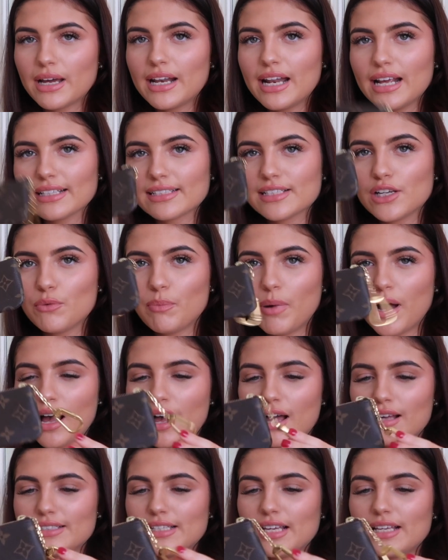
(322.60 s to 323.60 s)
My next little
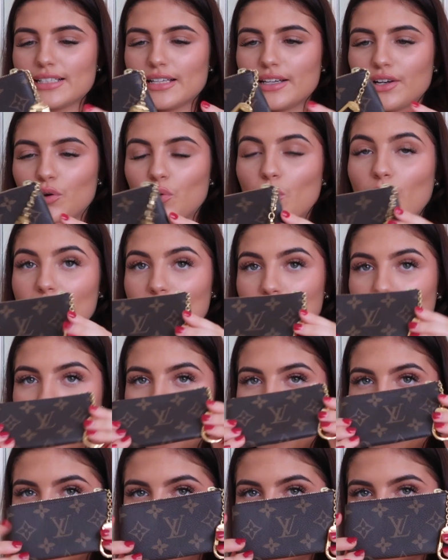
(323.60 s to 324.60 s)
purse is a coin
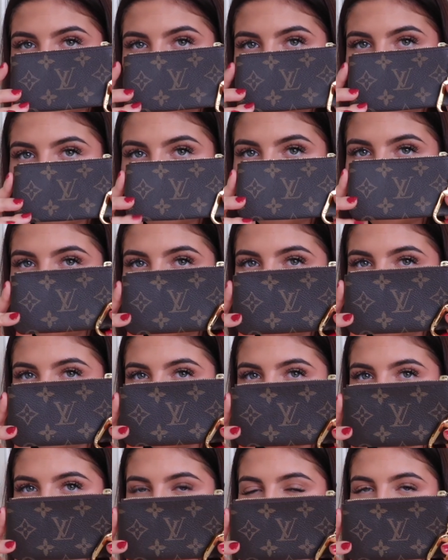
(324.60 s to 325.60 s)
purse from
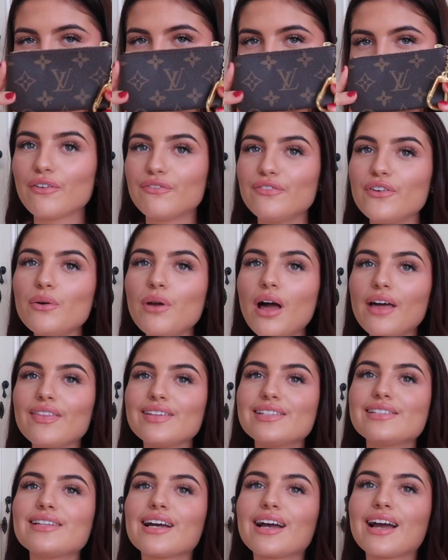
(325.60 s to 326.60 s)
Louis Vuitton. I feel like
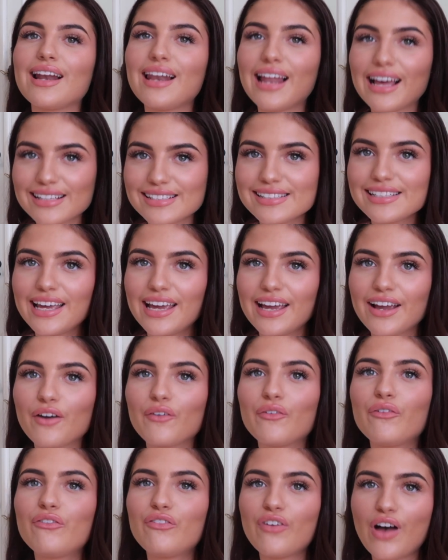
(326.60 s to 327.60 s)
this is a
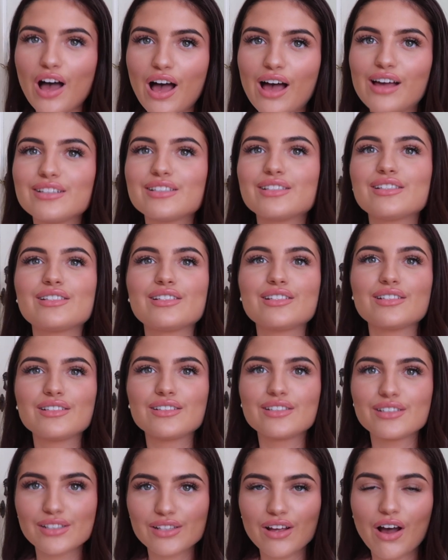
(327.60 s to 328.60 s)
classic first
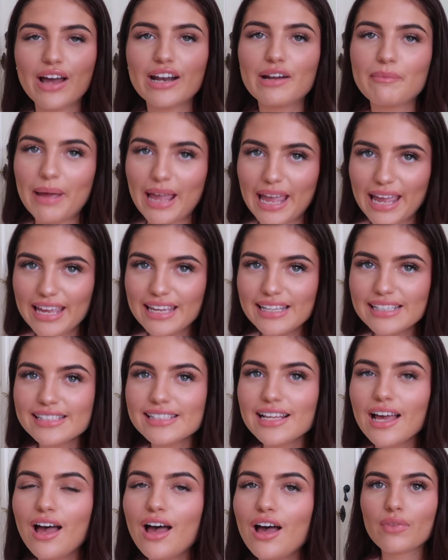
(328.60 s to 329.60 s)
designer
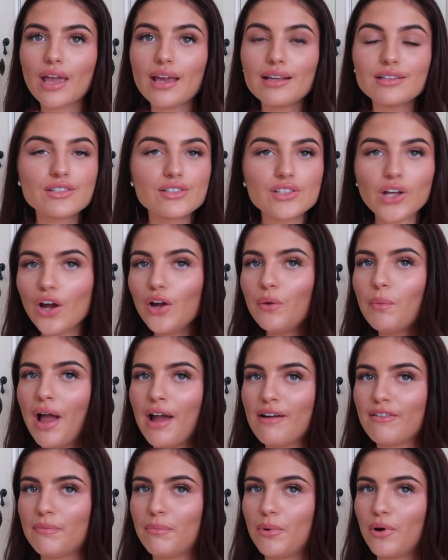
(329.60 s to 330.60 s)
piece. It's so
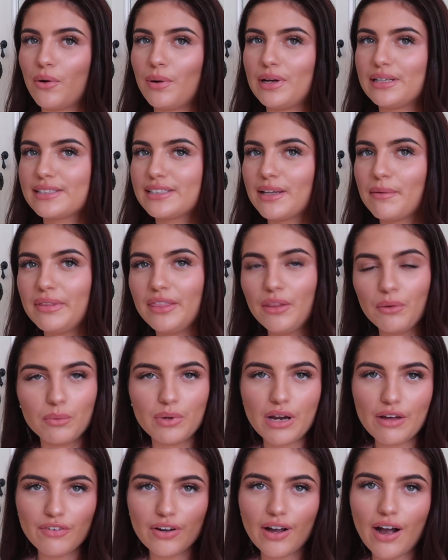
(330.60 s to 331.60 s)
wearable. It's something that
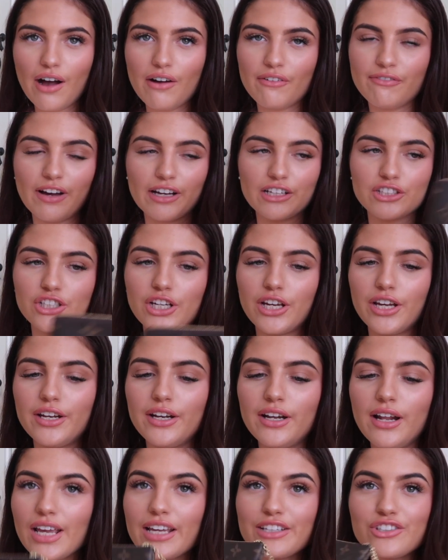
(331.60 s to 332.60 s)
will never go out of
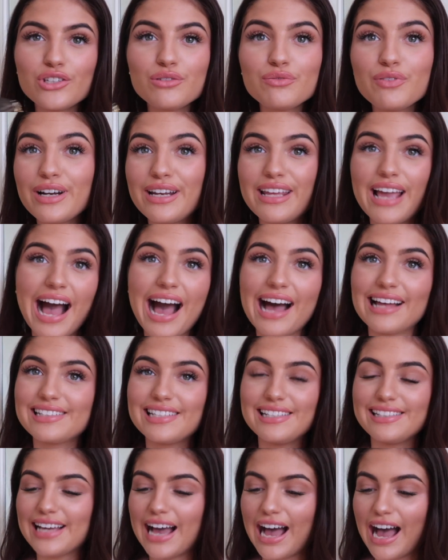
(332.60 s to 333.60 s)
fashion. It's just really
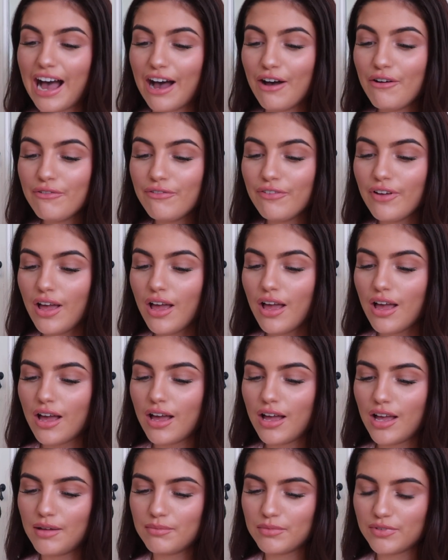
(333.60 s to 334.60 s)
handy to have.
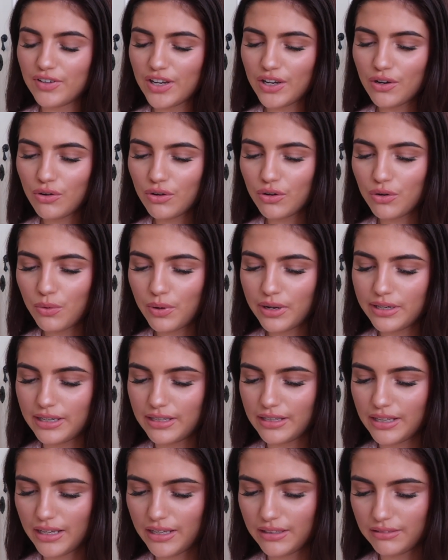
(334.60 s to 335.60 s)
If I got a coin
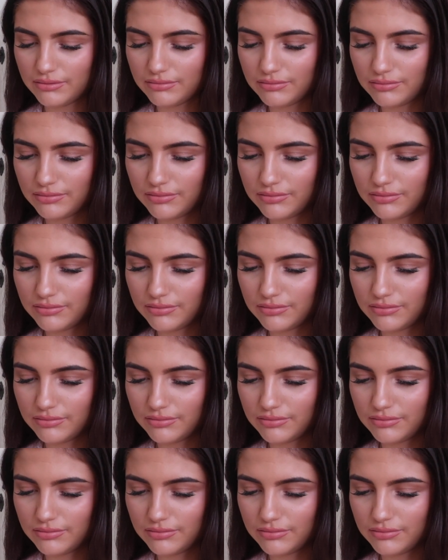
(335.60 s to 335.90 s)
in there,